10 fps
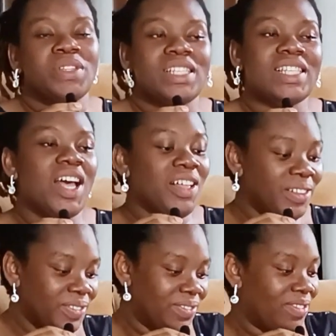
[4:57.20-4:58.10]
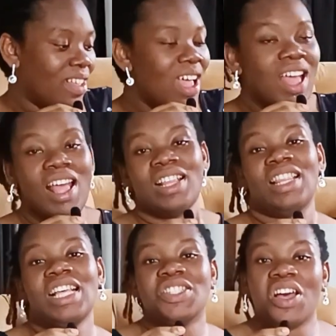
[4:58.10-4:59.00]
so
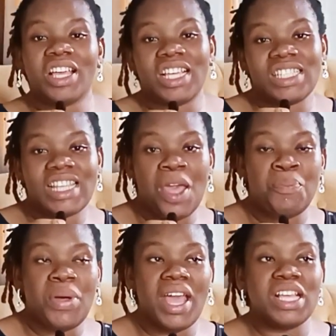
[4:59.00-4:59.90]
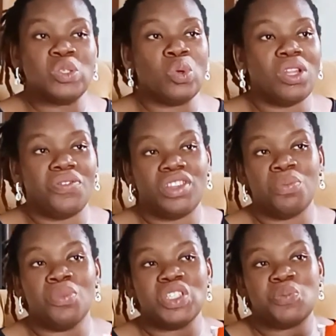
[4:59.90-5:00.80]
This Huggies diaper is one of the
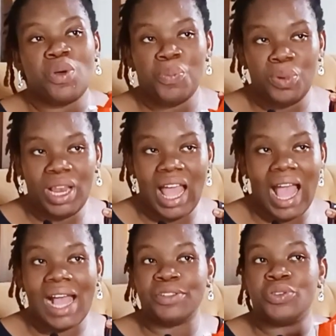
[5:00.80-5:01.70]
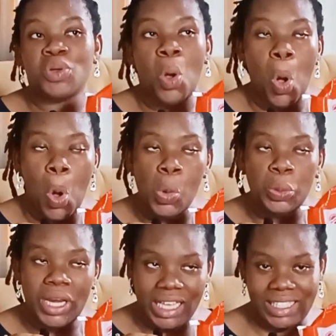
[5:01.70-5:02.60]
most popular and
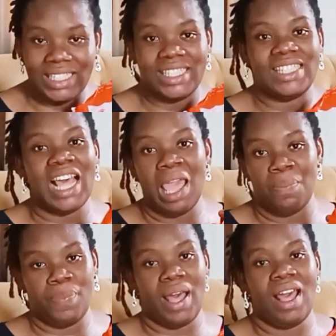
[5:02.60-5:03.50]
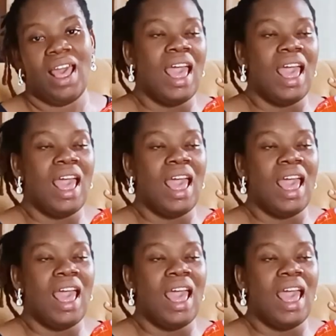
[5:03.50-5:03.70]
oldest diaper